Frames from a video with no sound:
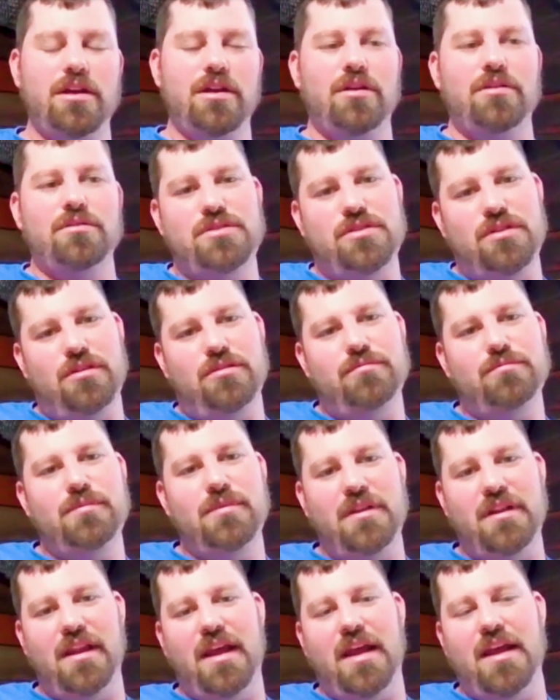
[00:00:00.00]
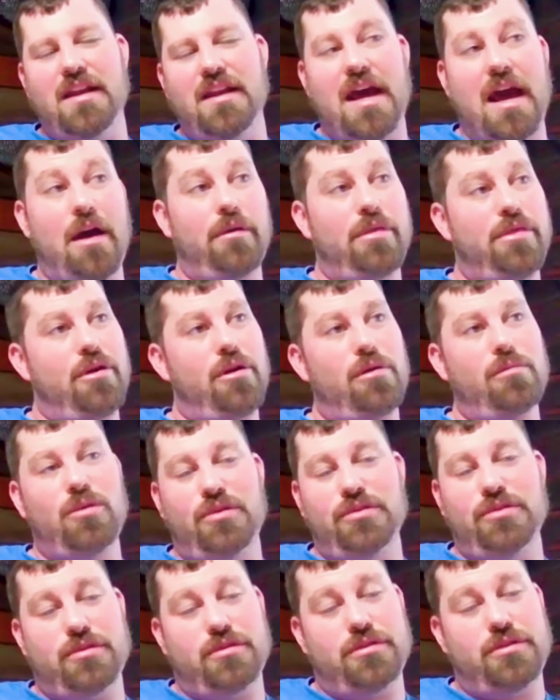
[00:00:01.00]
so and now
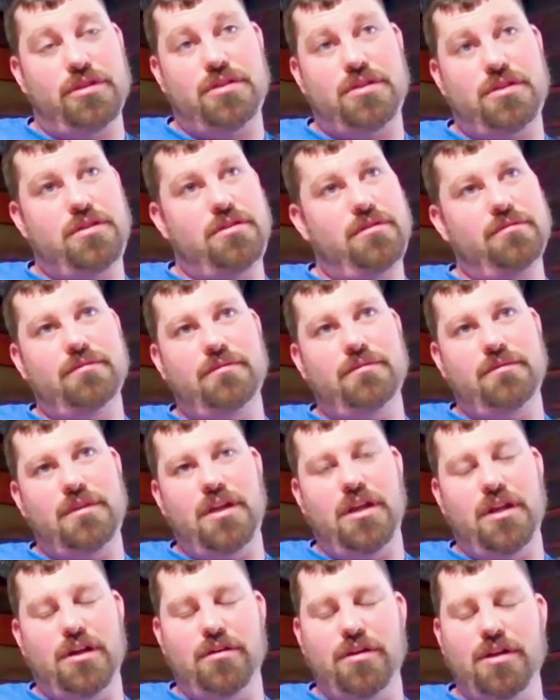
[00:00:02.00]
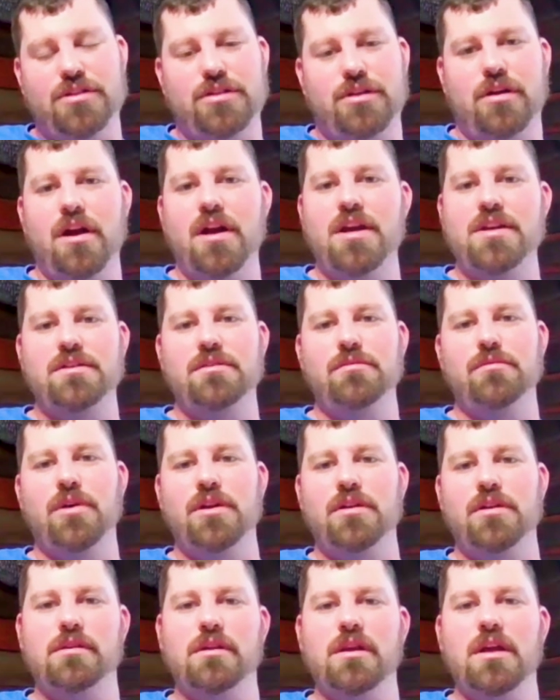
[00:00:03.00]
thermals are just it's crazy
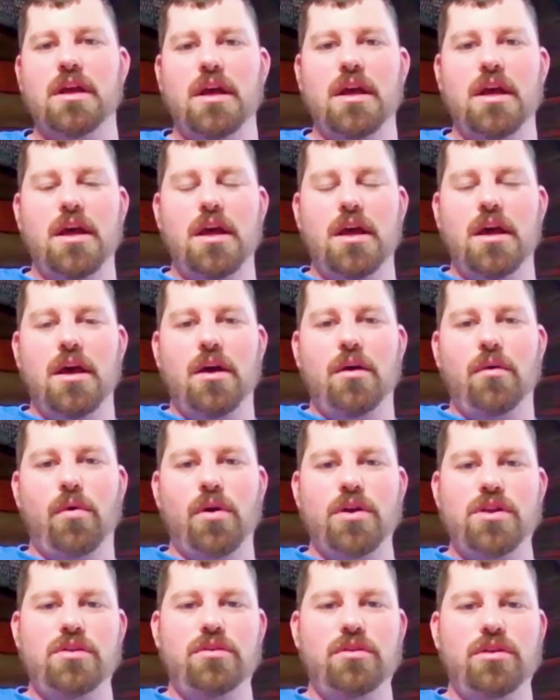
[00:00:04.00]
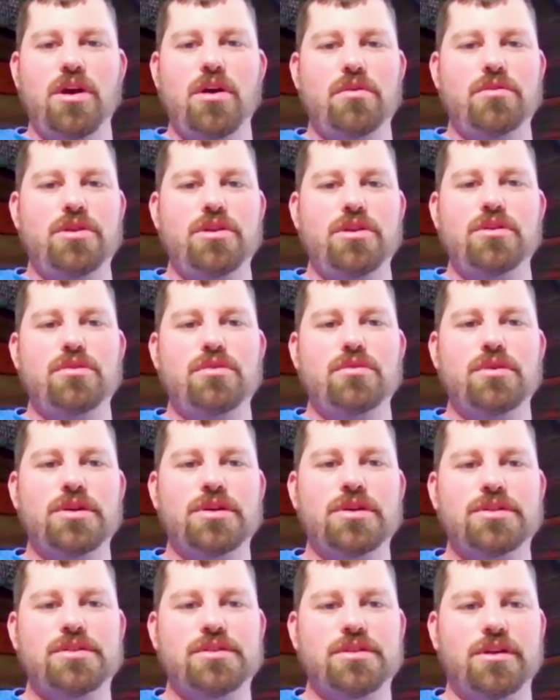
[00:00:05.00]
what you can go do.
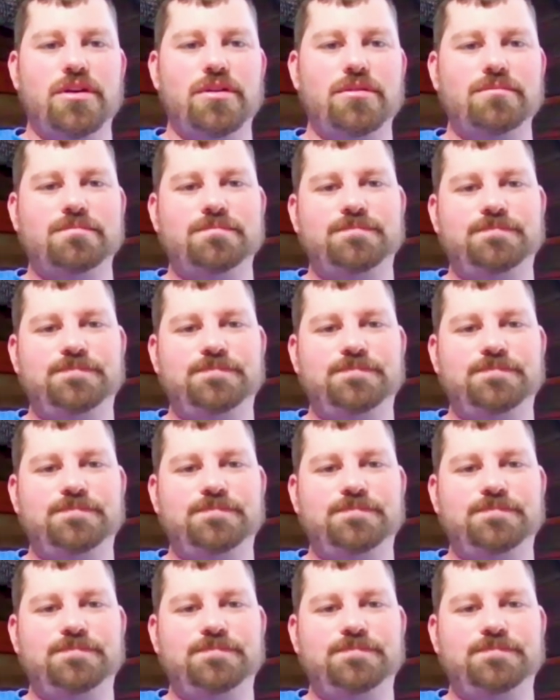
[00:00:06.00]
So